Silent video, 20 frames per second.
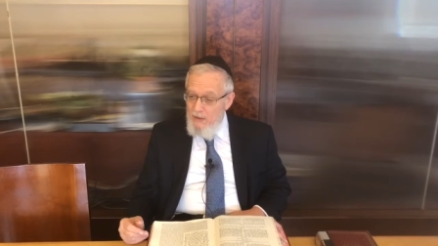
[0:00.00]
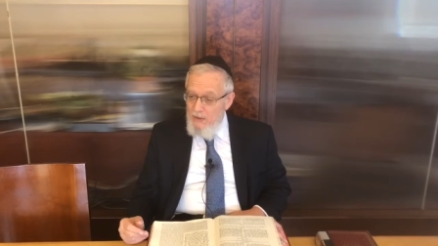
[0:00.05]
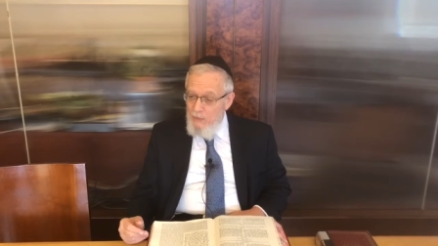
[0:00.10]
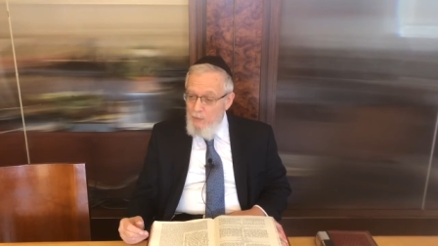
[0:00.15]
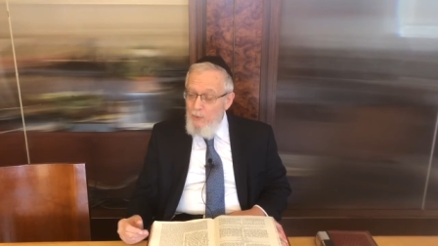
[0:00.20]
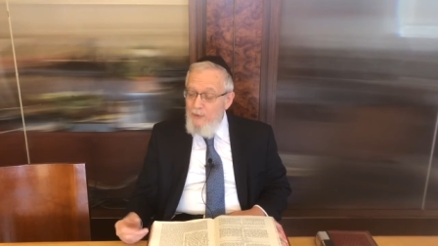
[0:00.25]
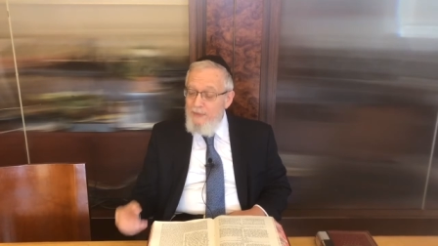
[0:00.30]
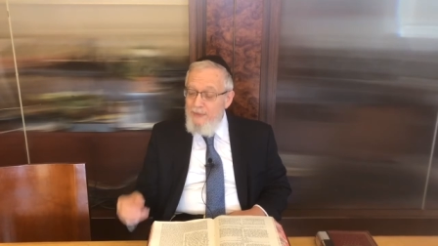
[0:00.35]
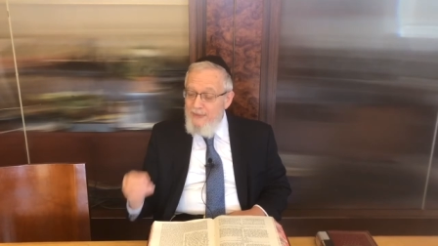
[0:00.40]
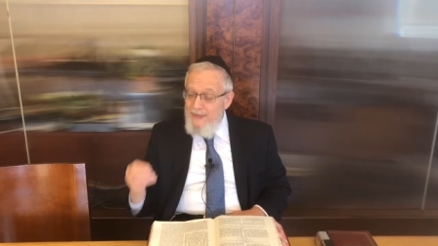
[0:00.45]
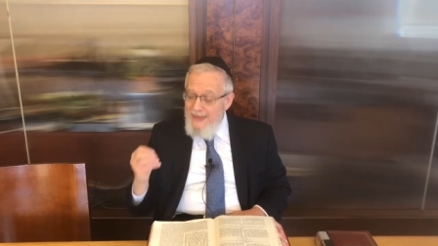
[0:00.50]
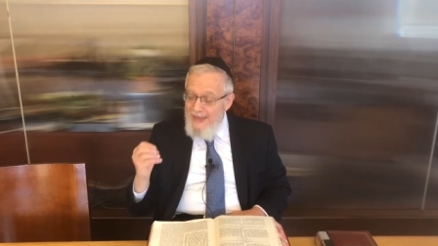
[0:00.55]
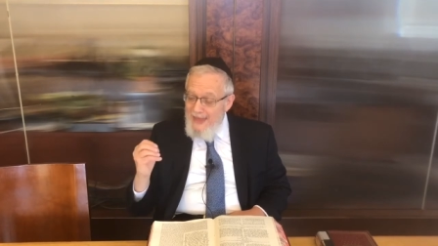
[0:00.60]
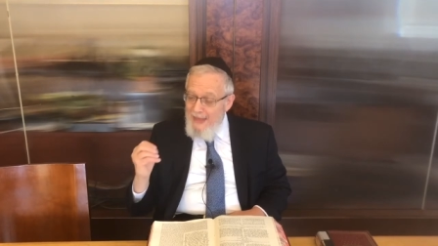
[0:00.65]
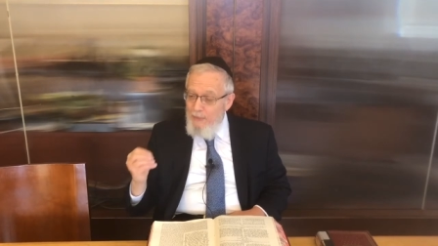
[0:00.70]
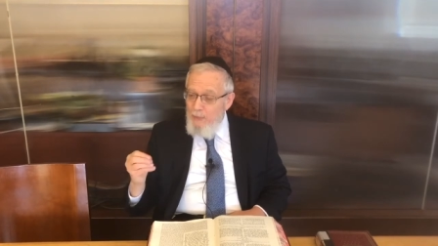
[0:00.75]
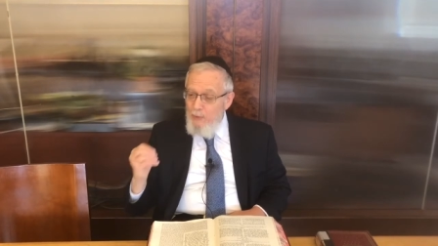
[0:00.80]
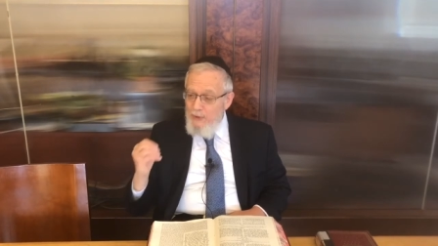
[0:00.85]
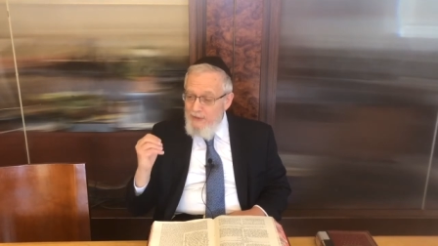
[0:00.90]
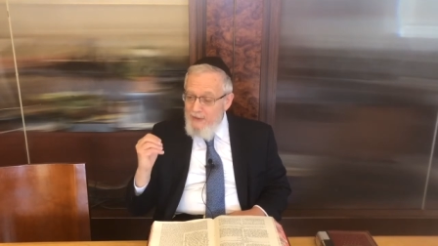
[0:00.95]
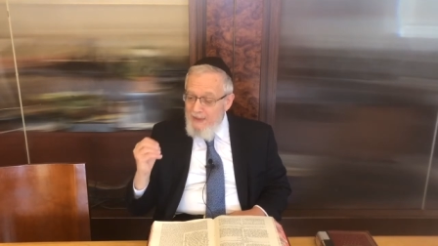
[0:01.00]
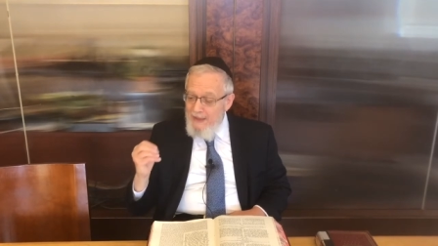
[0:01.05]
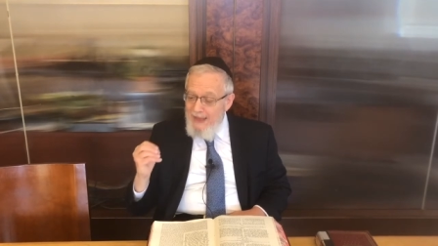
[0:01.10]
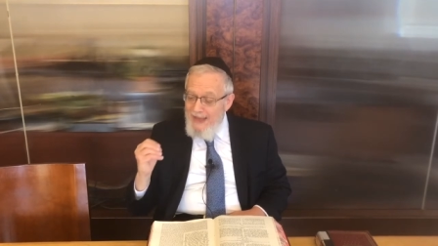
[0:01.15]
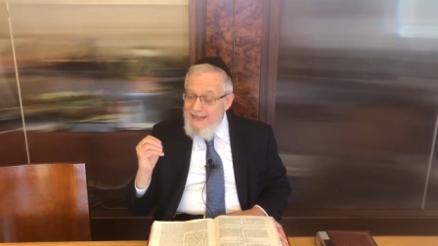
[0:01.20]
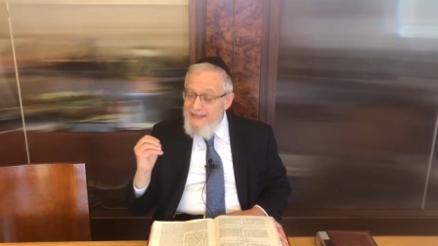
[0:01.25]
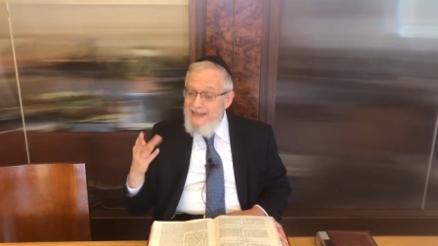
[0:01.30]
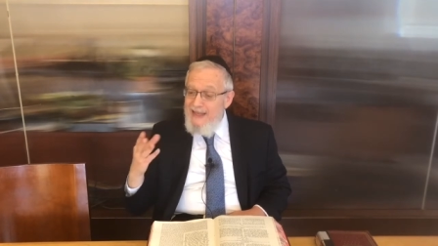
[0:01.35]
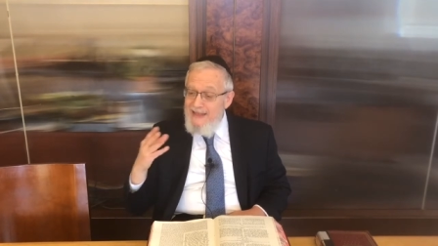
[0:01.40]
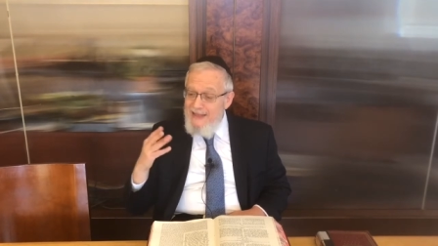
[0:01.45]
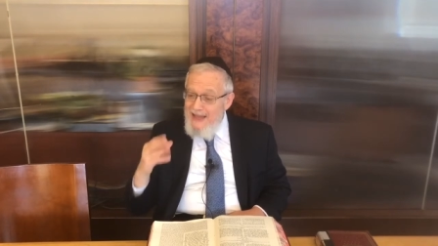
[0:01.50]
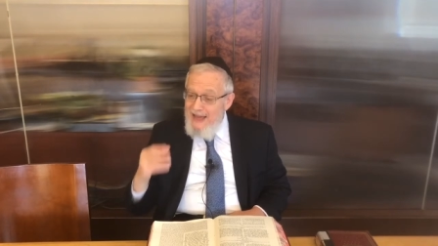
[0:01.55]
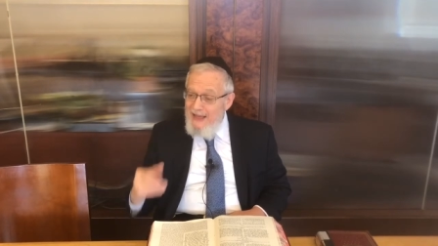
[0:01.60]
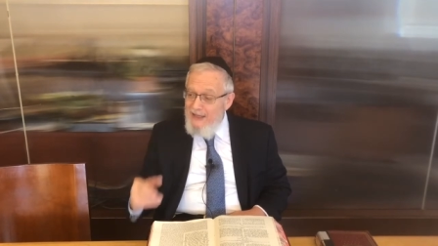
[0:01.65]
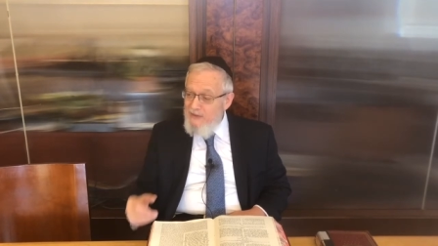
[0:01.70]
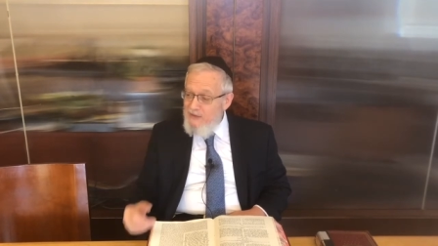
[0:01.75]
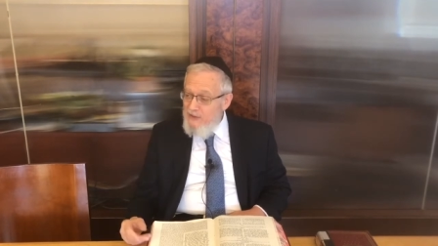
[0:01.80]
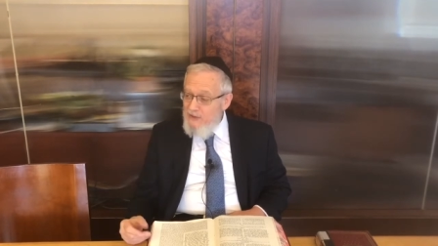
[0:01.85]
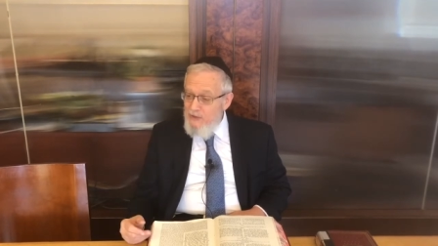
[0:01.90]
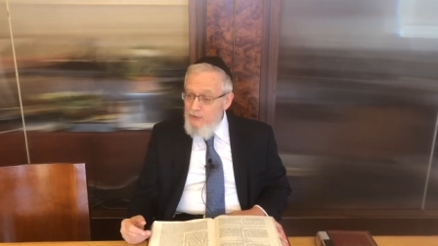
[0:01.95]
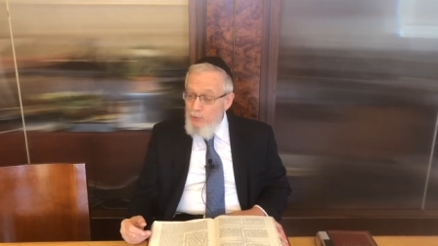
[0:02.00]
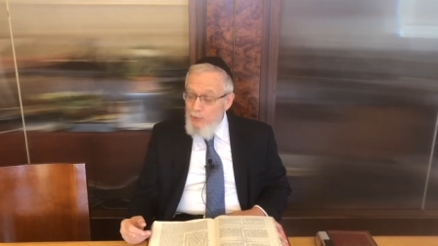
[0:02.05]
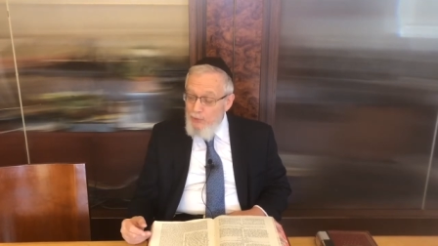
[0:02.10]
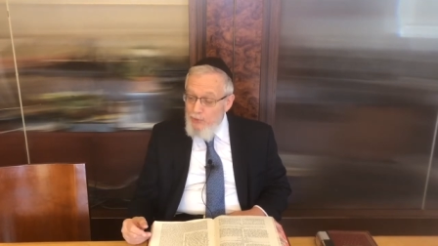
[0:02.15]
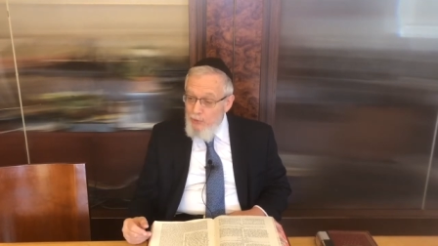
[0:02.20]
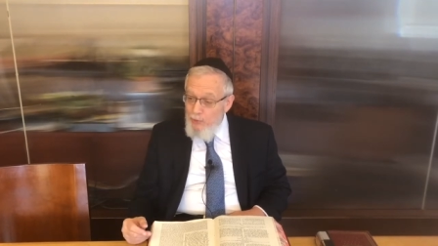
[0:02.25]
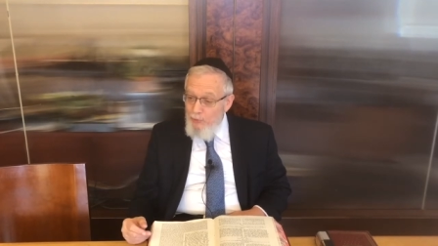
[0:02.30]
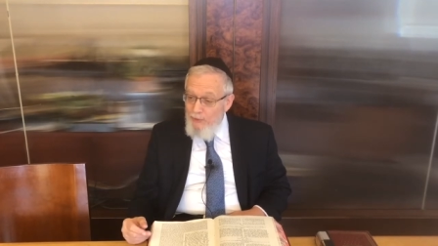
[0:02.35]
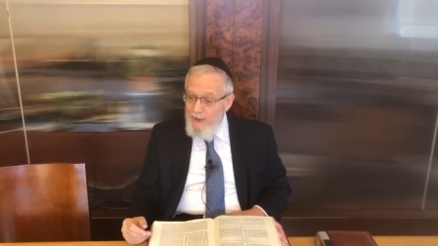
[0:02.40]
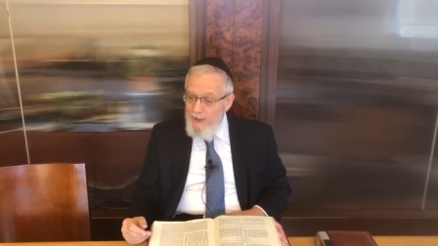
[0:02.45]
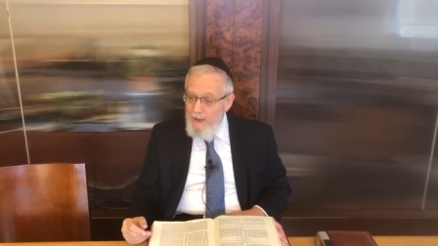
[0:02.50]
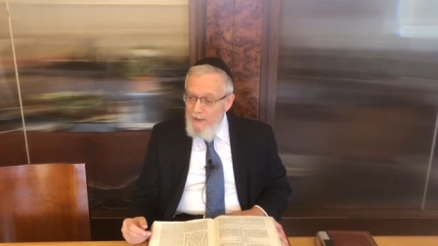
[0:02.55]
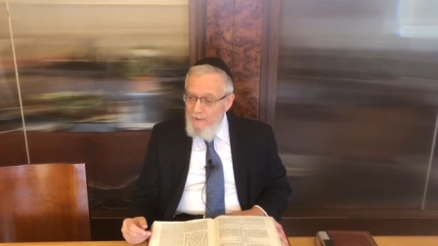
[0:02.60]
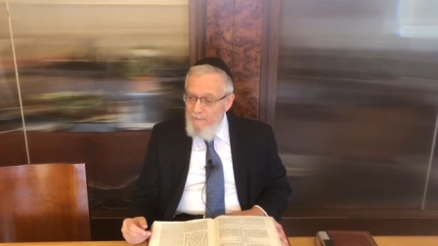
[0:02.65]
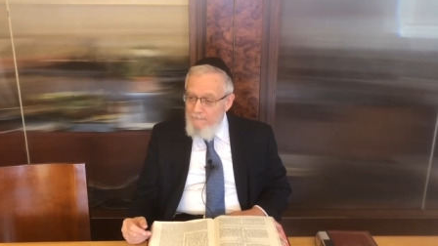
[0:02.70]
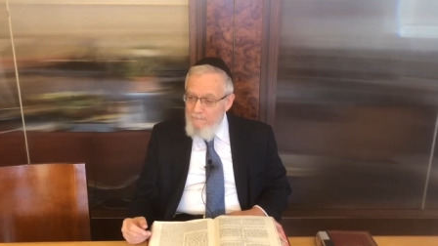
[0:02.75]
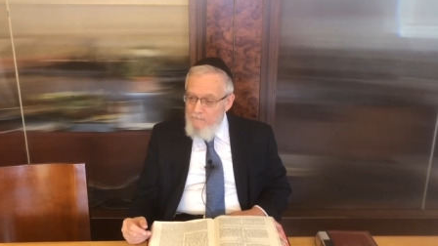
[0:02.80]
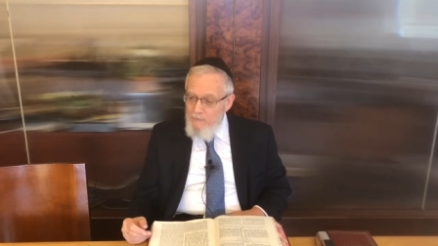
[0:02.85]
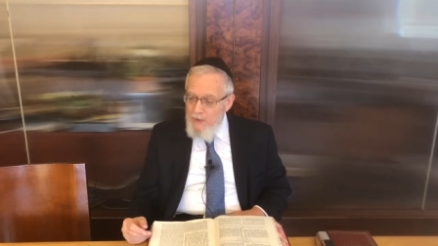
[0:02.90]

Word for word: with the, with the Eitzadas to a degree,